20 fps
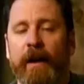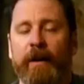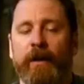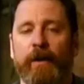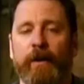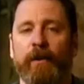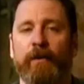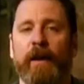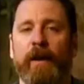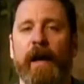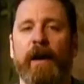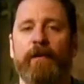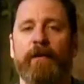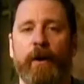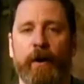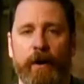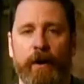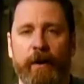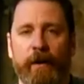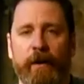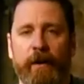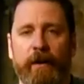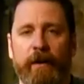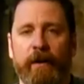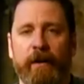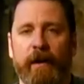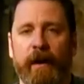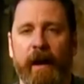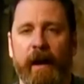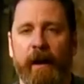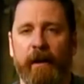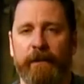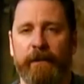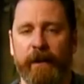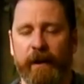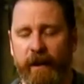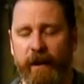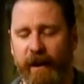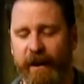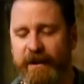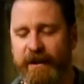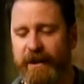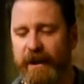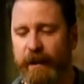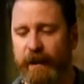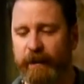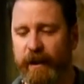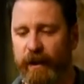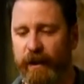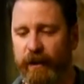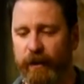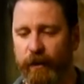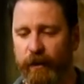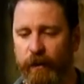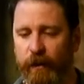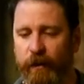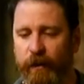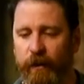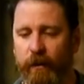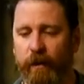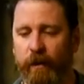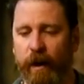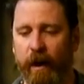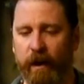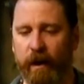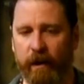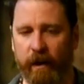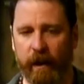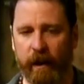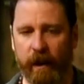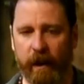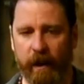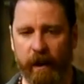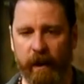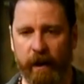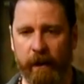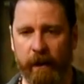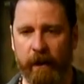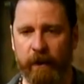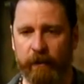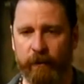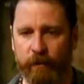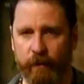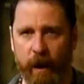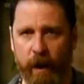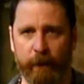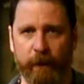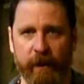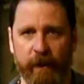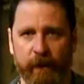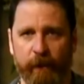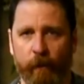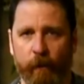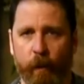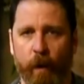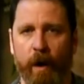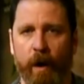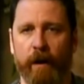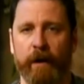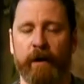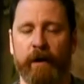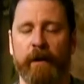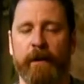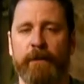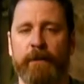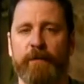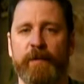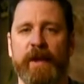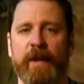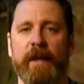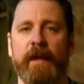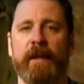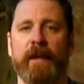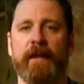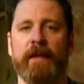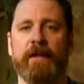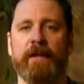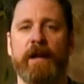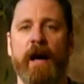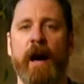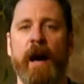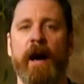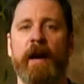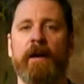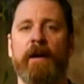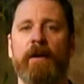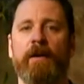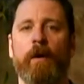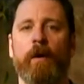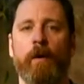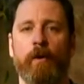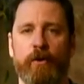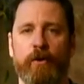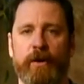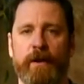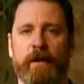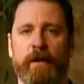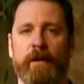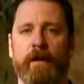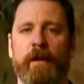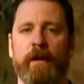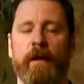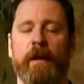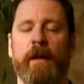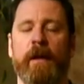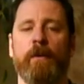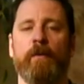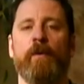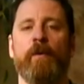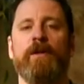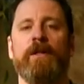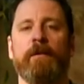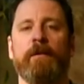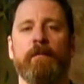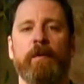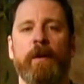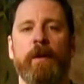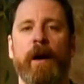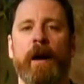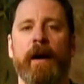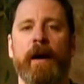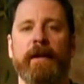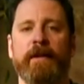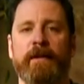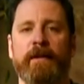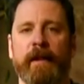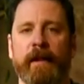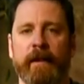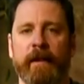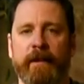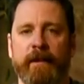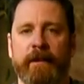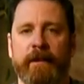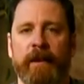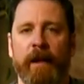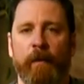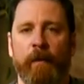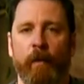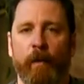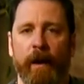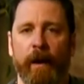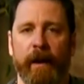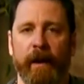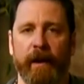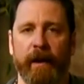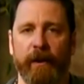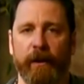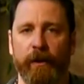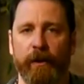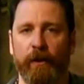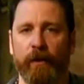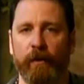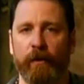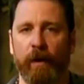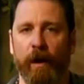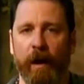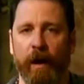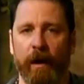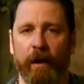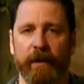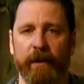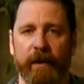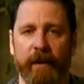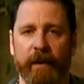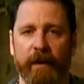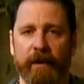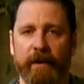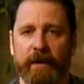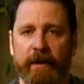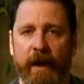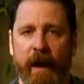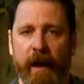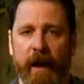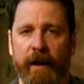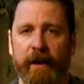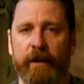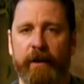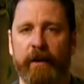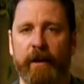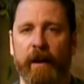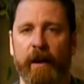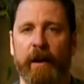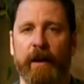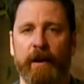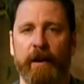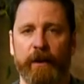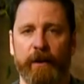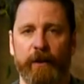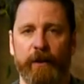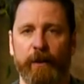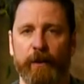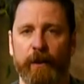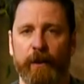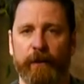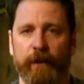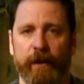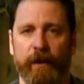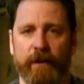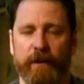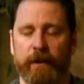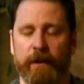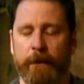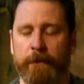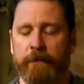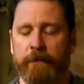You have heard of the concept that you are a droplet of water in the entire ocean, which implies that in some way you are the entire universe.